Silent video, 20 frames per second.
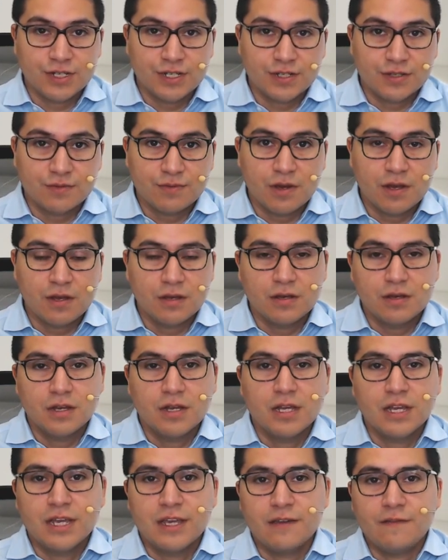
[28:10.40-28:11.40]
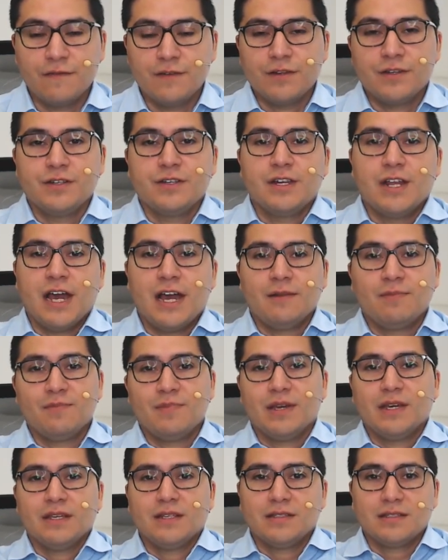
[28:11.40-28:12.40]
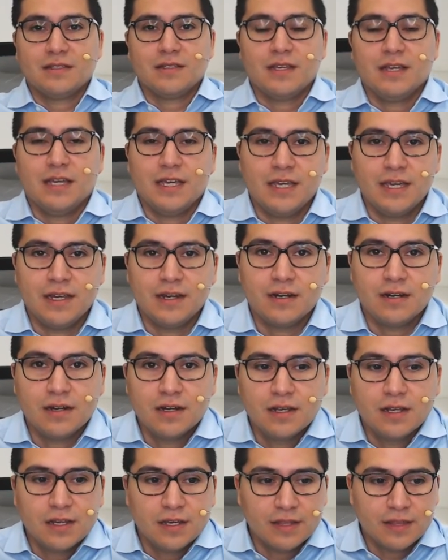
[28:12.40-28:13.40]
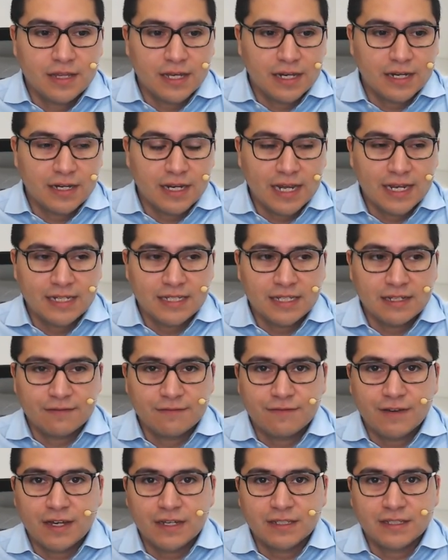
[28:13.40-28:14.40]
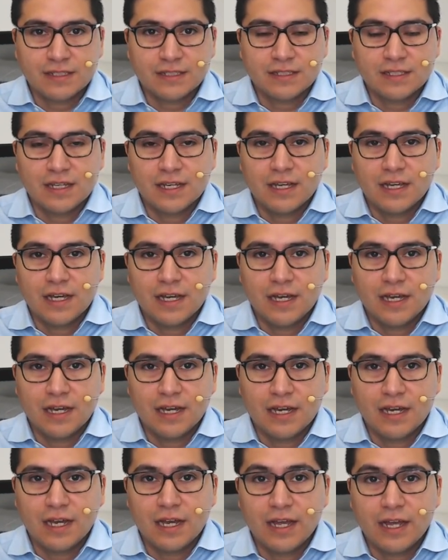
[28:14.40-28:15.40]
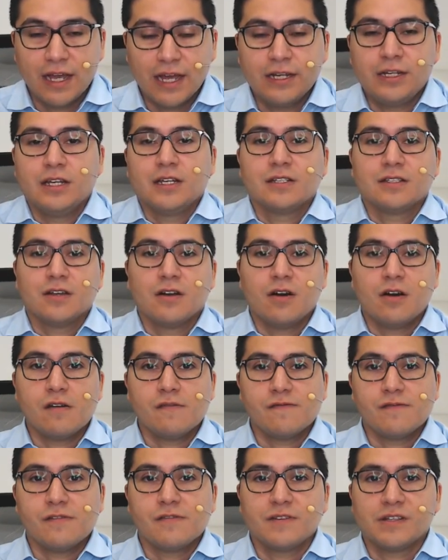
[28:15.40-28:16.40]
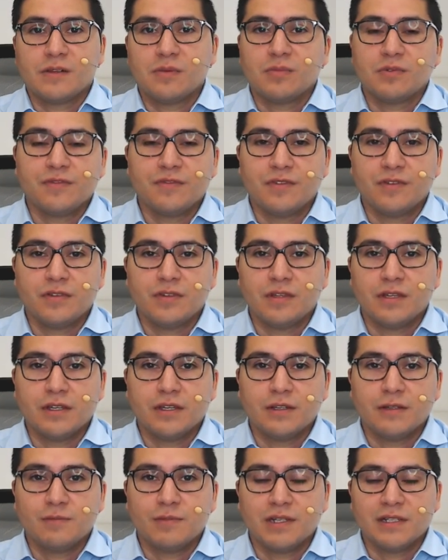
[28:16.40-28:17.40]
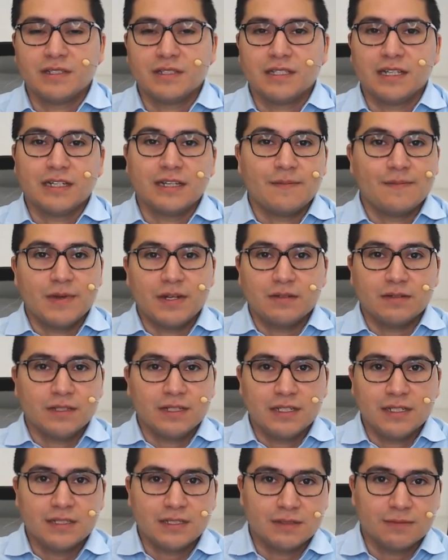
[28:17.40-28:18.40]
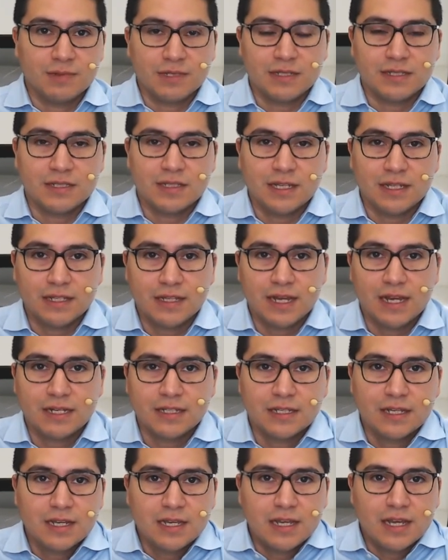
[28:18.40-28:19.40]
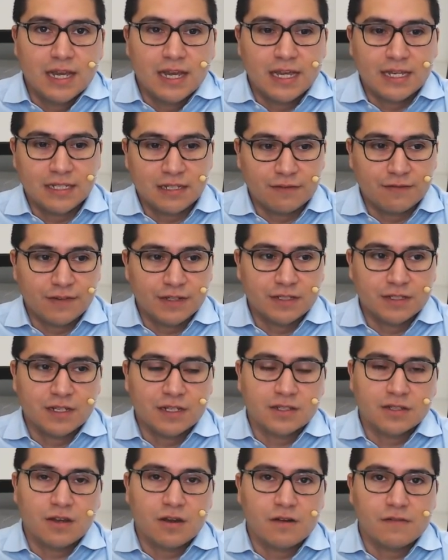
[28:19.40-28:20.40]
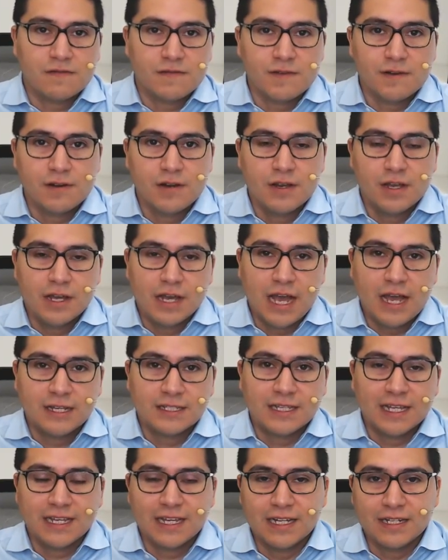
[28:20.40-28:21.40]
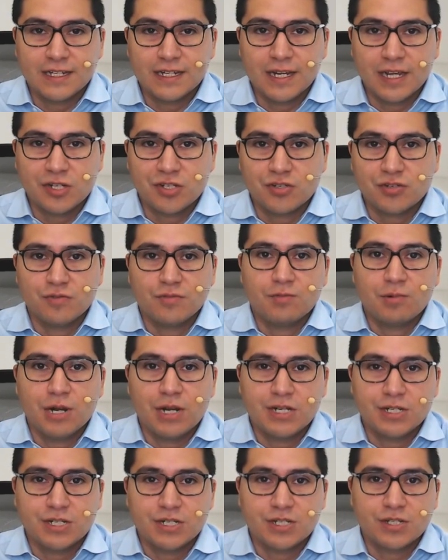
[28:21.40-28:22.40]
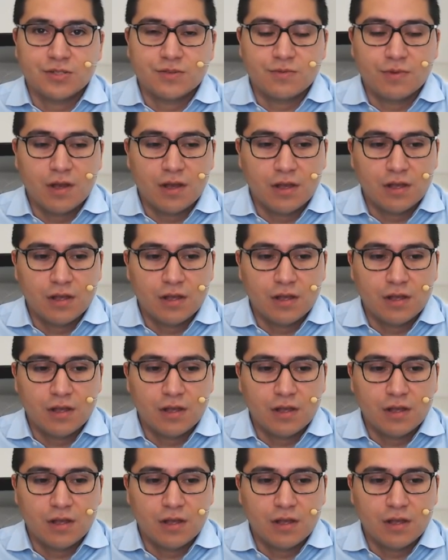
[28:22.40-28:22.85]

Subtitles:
well. If you're not based here, then ATFX does offer, for example, if you're in the places like the Middle East and places like that, ATFX does offer, has like international branches as well,